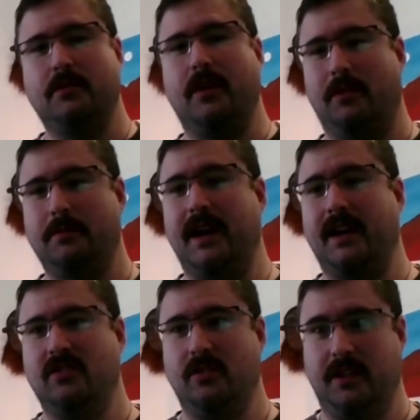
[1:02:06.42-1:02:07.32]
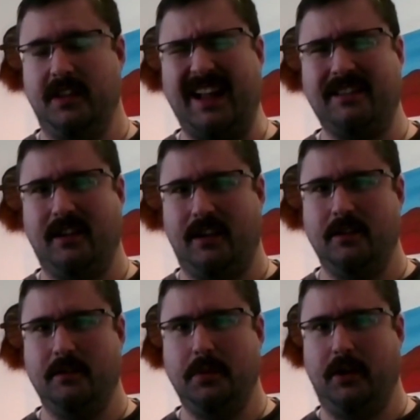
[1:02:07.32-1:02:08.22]
traveled back to the Nazi
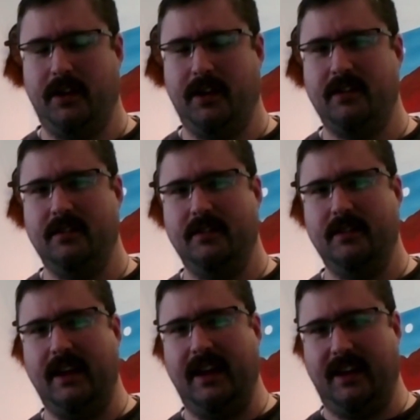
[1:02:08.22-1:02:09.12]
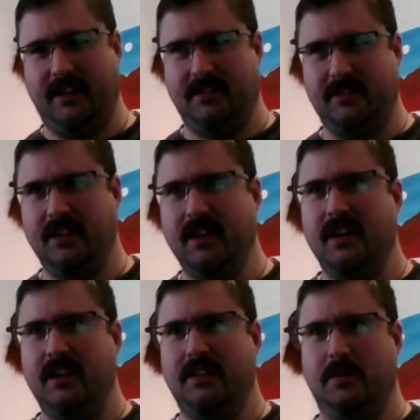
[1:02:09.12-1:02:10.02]
period, and
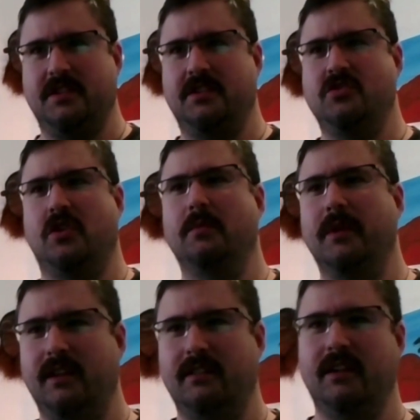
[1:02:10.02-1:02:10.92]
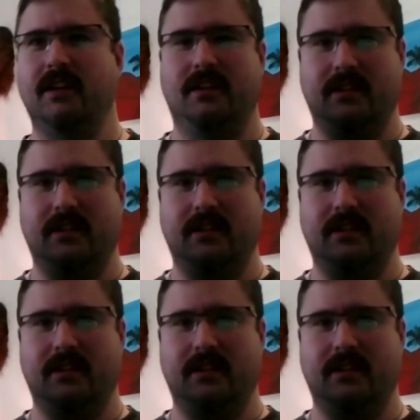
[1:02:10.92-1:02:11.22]
there was a German